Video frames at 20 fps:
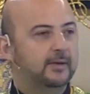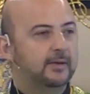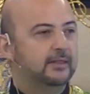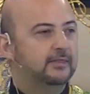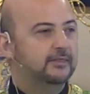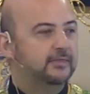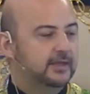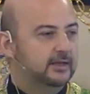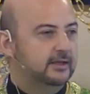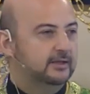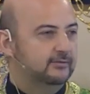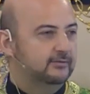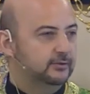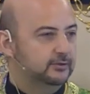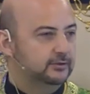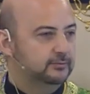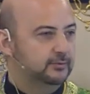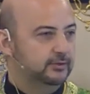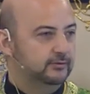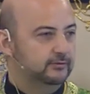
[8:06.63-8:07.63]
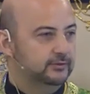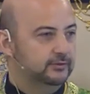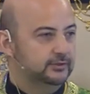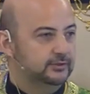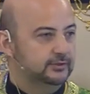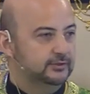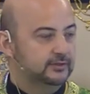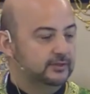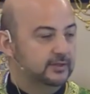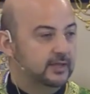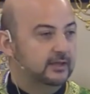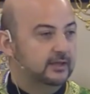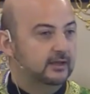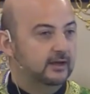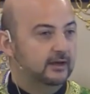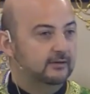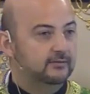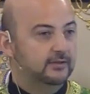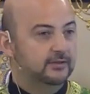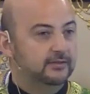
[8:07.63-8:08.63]
and think of those privileges. Think
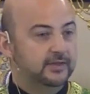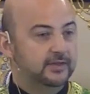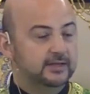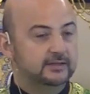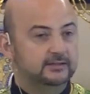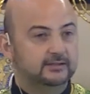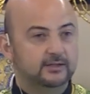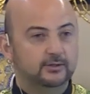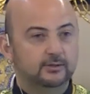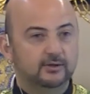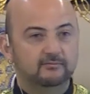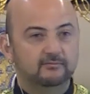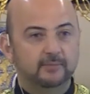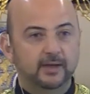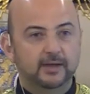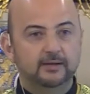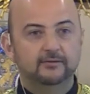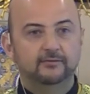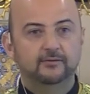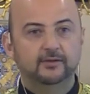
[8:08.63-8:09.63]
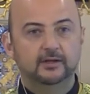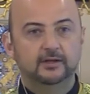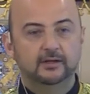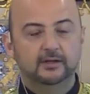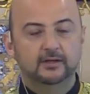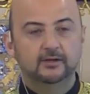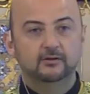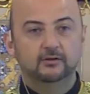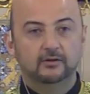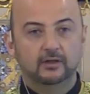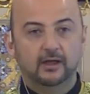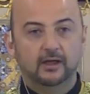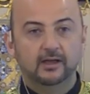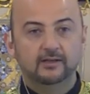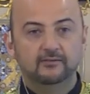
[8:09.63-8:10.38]
of the things that you have benefited in your life